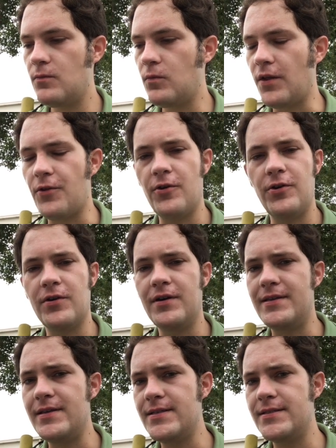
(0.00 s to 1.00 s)
whether you're a
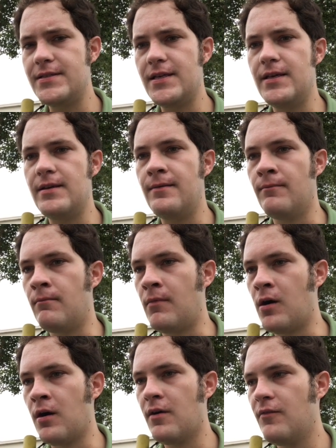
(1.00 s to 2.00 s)
DC,
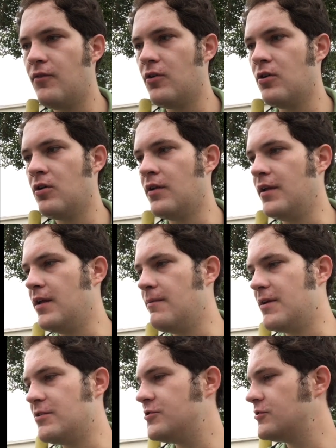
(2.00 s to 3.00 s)
Marvel,
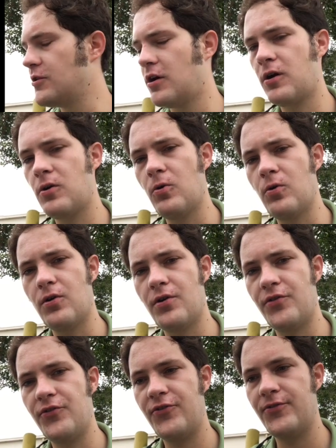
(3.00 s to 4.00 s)
Image, Dark
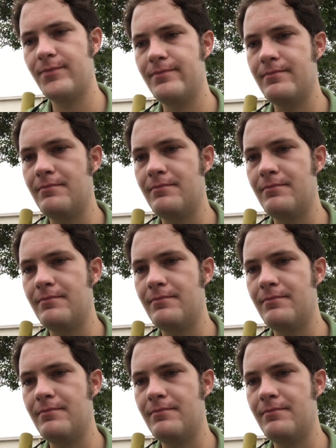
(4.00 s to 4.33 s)
Horse,